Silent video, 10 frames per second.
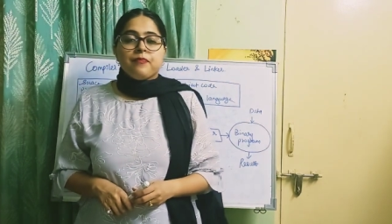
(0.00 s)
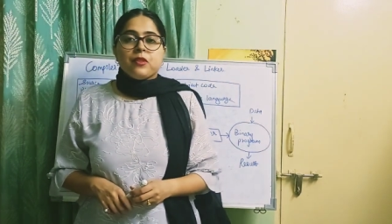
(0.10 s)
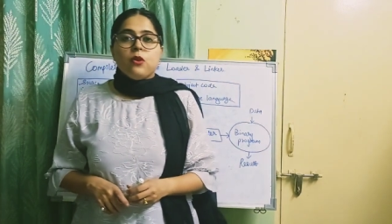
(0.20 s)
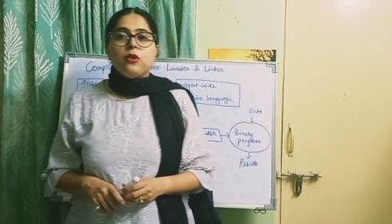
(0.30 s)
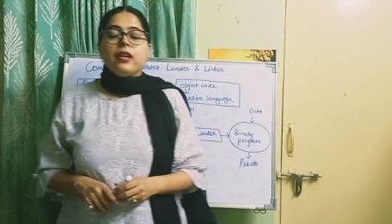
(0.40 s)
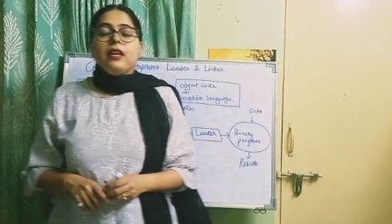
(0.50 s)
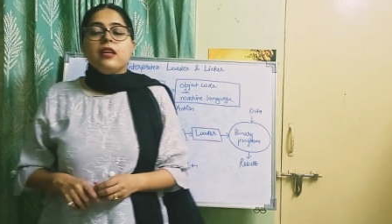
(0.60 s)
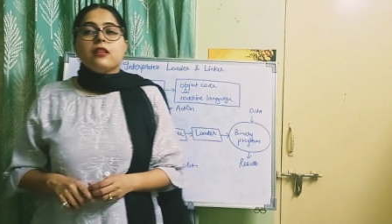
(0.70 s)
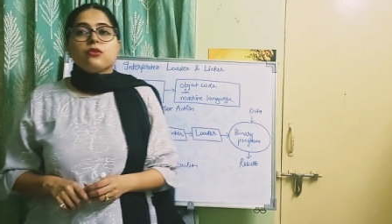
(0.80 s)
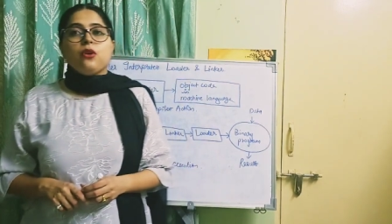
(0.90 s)
Okay,
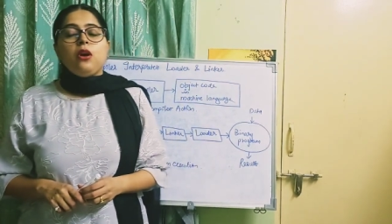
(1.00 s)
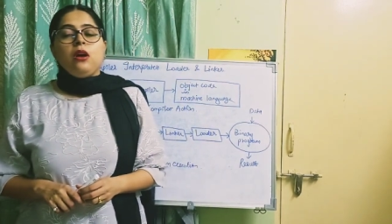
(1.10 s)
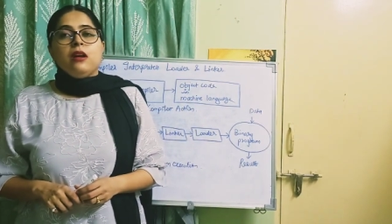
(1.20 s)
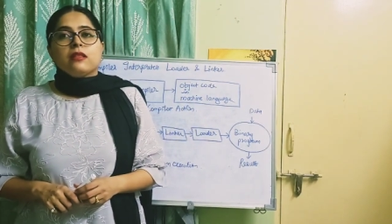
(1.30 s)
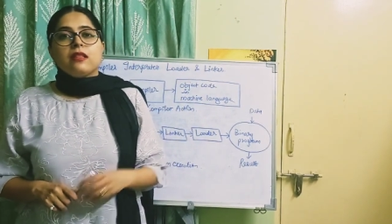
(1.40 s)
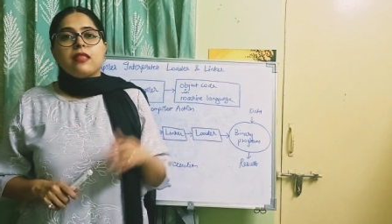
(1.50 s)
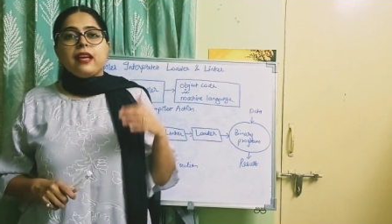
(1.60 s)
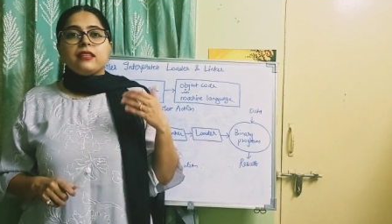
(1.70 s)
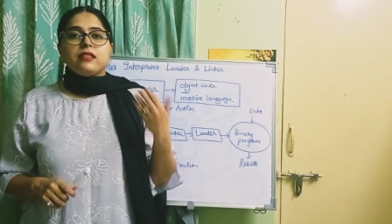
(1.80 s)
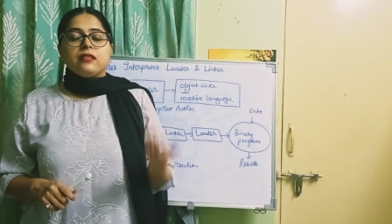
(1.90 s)
so the
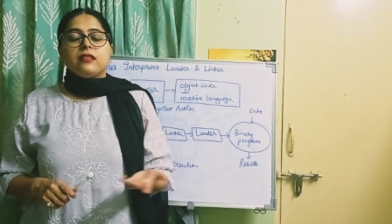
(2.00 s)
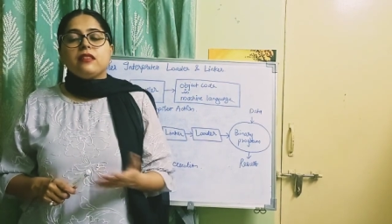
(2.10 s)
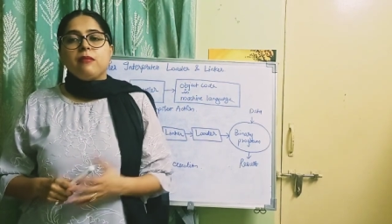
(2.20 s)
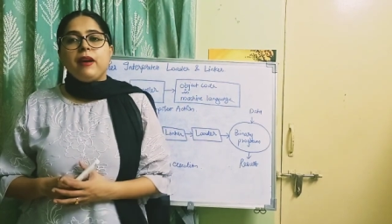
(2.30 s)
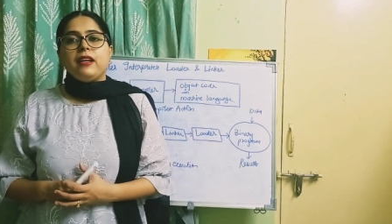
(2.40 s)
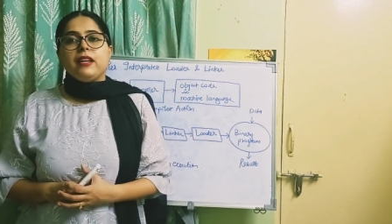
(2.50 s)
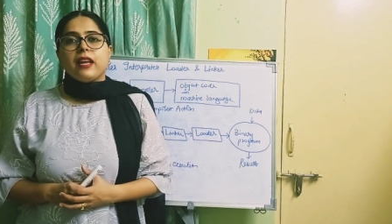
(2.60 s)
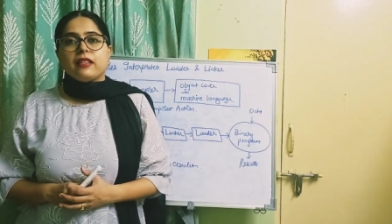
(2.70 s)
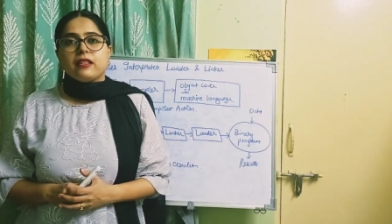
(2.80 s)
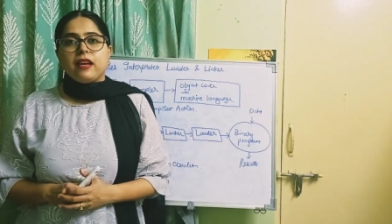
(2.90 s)
next is a semantic
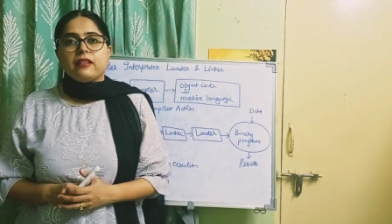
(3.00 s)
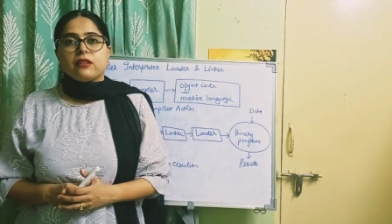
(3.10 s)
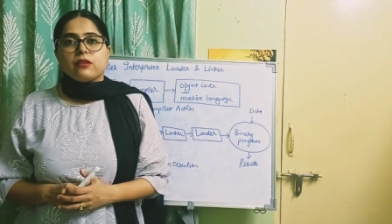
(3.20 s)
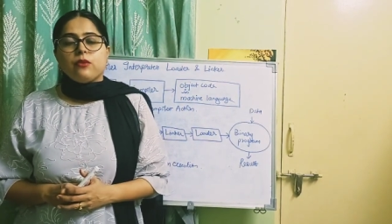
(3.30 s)
analyzer.